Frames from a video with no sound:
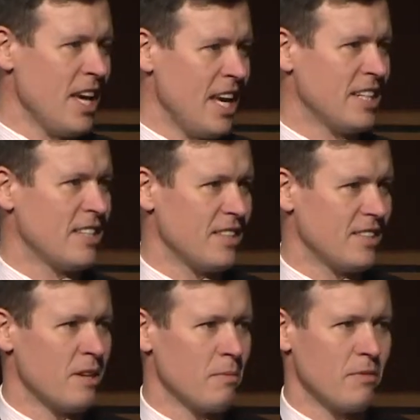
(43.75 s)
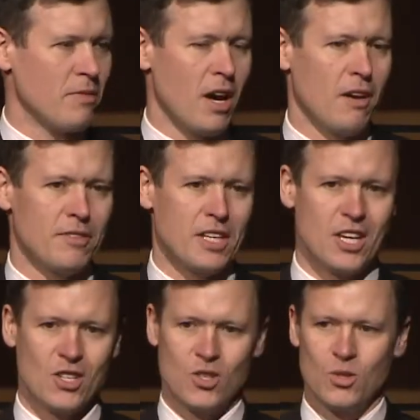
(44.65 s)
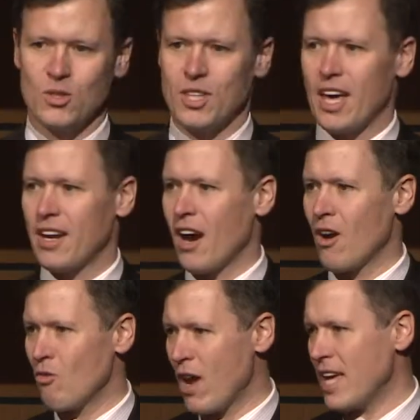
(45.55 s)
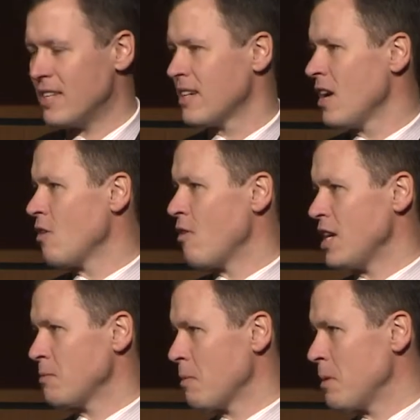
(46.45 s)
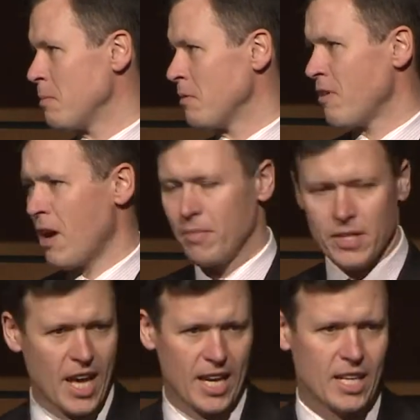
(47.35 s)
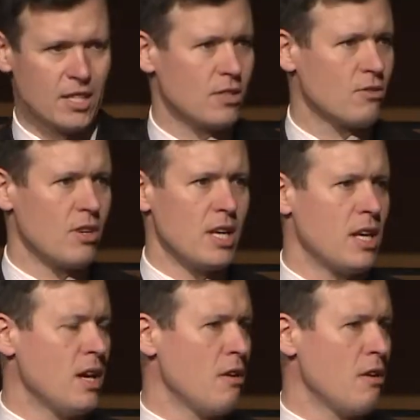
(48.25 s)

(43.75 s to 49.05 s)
into some of the issues that are raised by people from the tech industry,